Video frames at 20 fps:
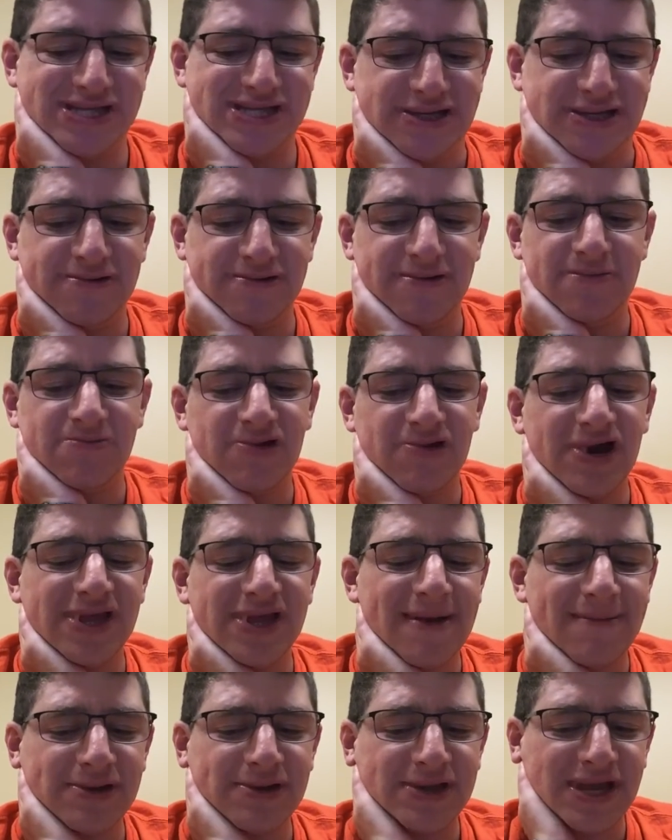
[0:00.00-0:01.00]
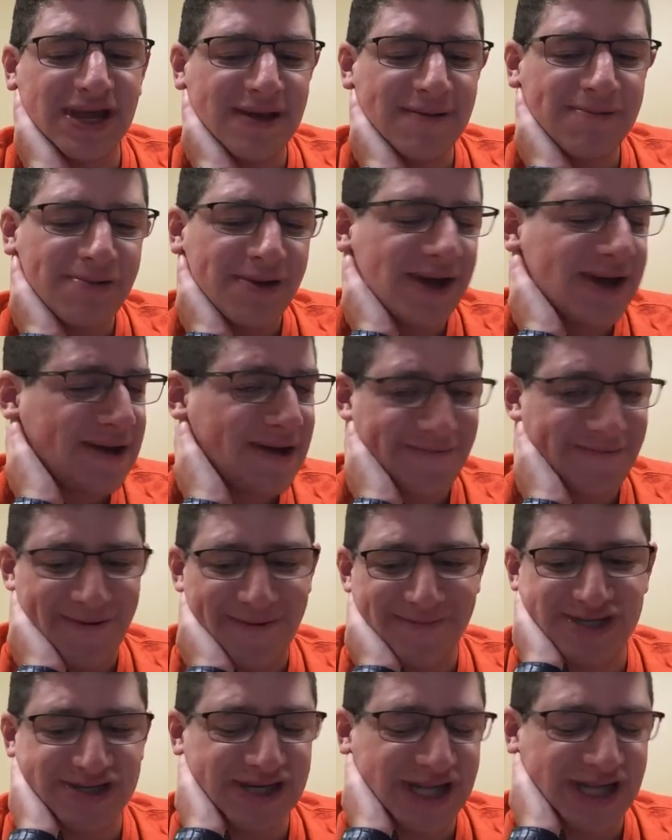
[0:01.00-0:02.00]
I believe, if I'm doing the
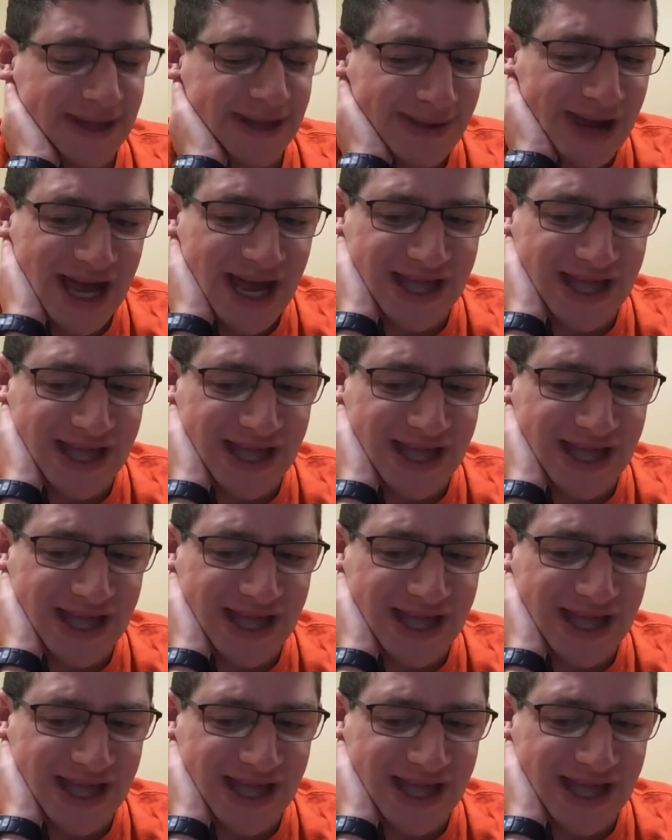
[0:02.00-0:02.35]
math right.